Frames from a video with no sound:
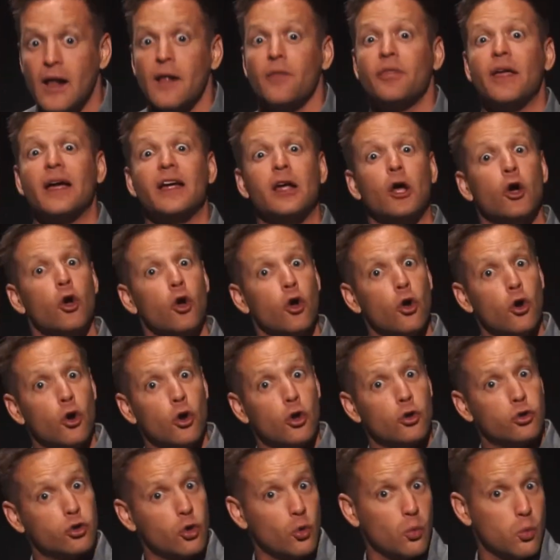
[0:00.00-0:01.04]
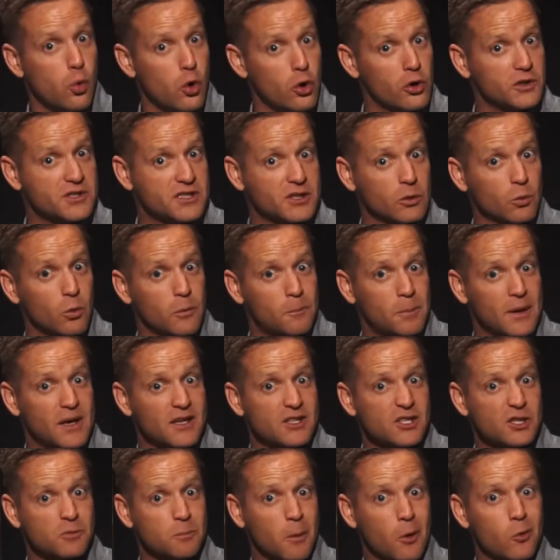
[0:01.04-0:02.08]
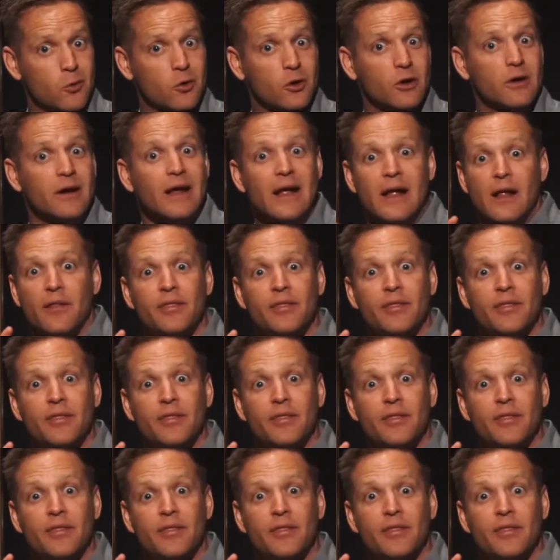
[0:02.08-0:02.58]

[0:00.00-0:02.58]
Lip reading: They heard the words that were being spoken.